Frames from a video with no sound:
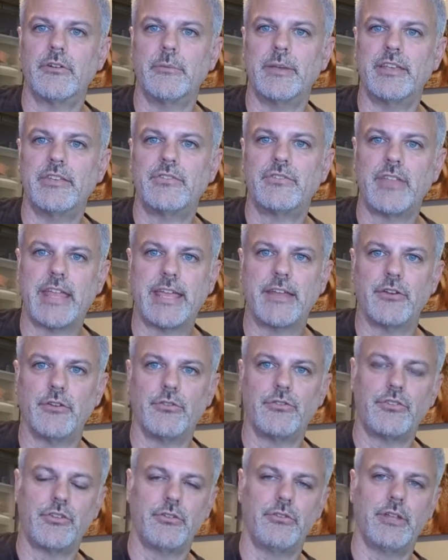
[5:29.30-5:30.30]

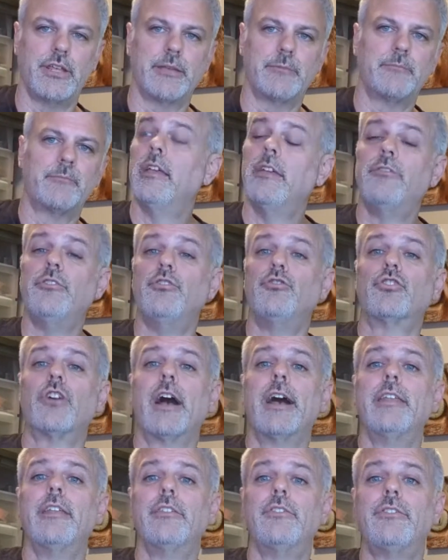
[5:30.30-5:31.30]
standard tuning. If you
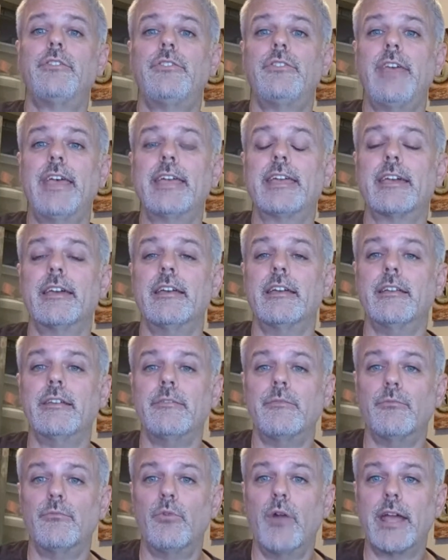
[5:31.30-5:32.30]
tried to take
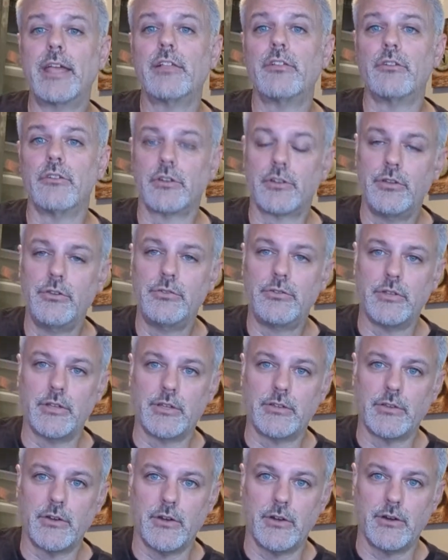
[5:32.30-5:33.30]
a regular acoustic
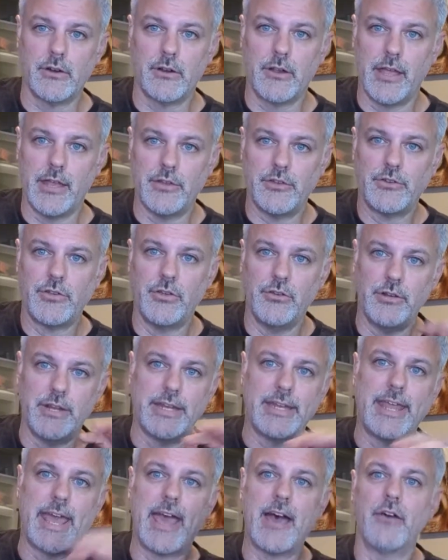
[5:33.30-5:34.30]
guitar and tune
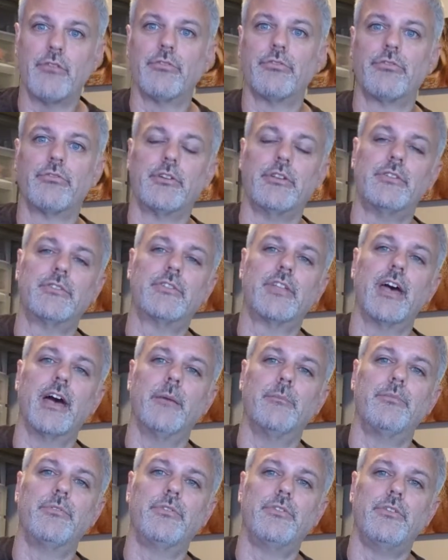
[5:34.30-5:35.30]
it down 3
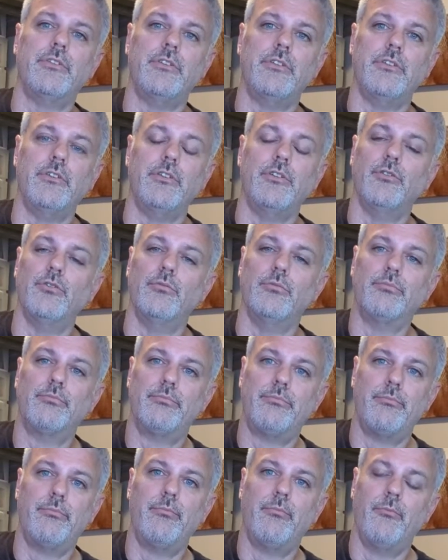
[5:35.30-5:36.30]
steps, you
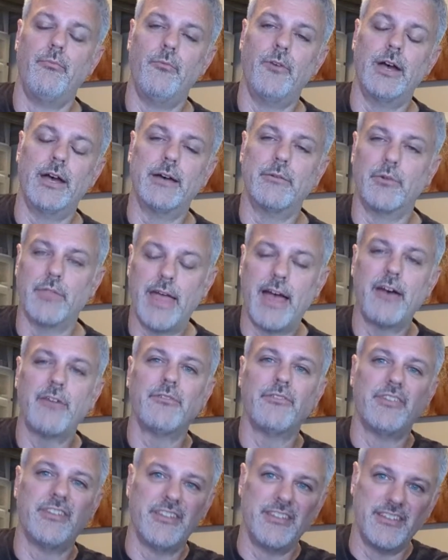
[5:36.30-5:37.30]

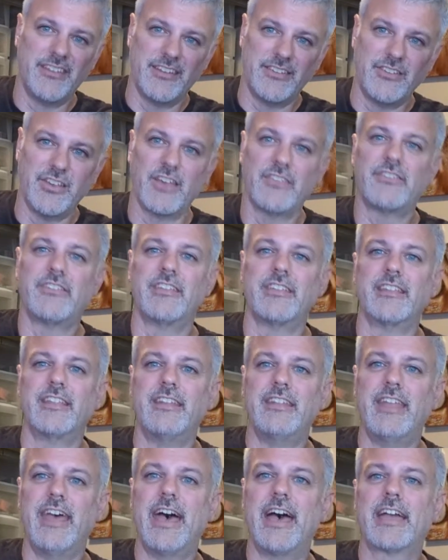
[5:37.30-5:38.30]
without adjusting the
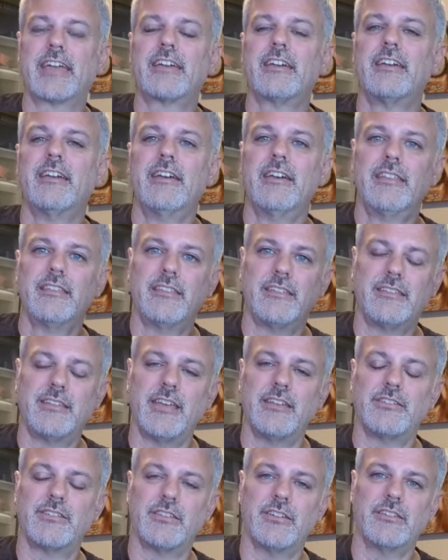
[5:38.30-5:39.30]
neck, the
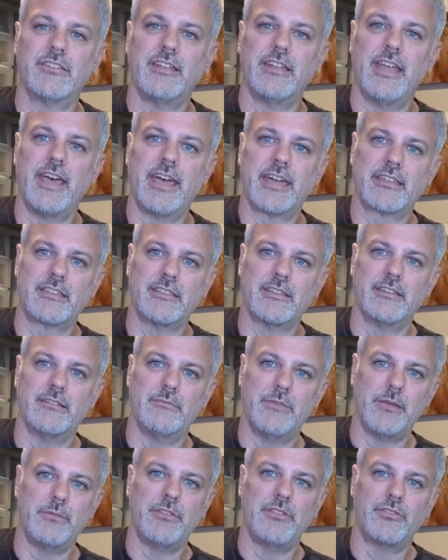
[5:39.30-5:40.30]
tension on the neck,
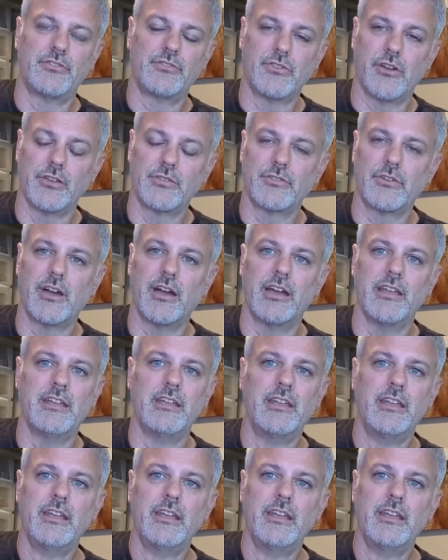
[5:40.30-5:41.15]
maybe the truss rod,